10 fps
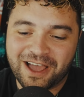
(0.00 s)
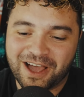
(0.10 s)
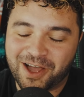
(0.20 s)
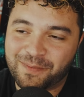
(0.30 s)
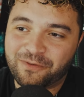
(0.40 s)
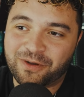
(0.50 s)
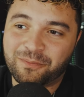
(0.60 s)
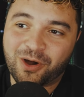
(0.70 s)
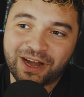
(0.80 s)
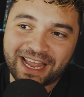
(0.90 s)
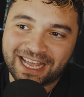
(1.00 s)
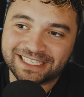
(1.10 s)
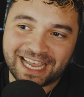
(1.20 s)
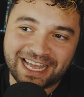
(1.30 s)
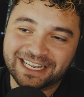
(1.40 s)
Uh, my friend Mark
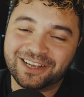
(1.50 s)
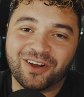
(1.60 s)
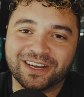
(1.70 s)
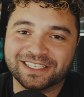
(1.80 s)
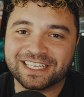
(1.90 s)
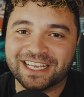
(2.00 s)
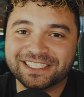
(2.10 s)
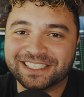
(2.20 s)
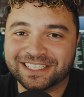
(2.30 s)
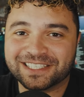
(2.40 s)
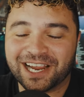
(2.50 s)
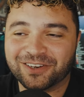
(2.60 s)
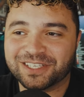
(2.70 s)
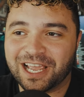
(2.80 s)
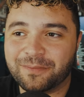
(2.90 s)
has had it on his case the
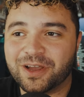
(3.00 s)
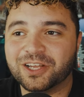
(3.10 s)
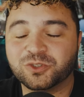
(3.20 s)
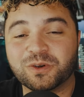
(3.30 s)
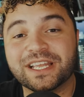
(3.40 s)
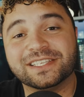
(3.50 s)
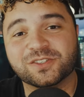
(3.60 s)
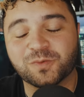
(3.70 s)
entire time. A tour case is